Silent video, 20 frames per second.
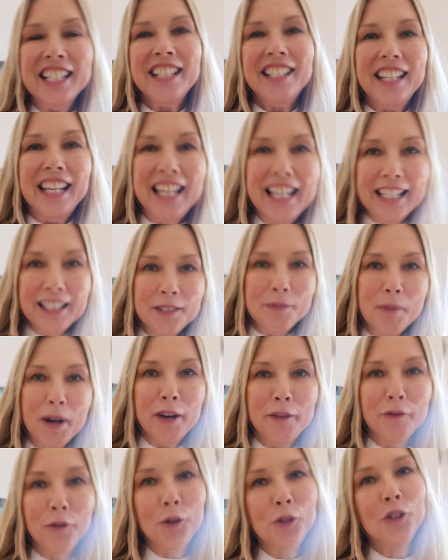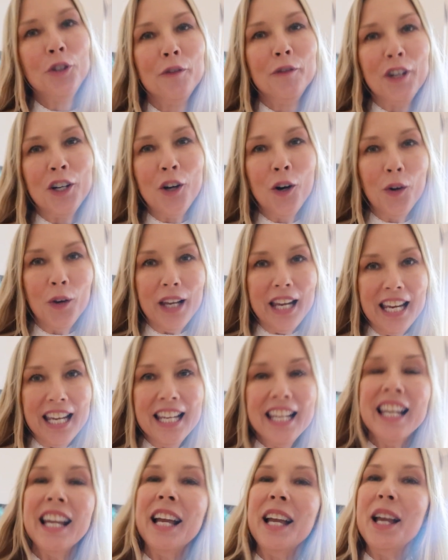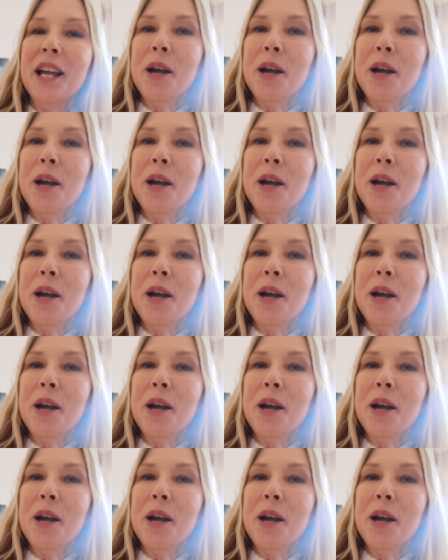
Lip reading: She is my voiceover colleague,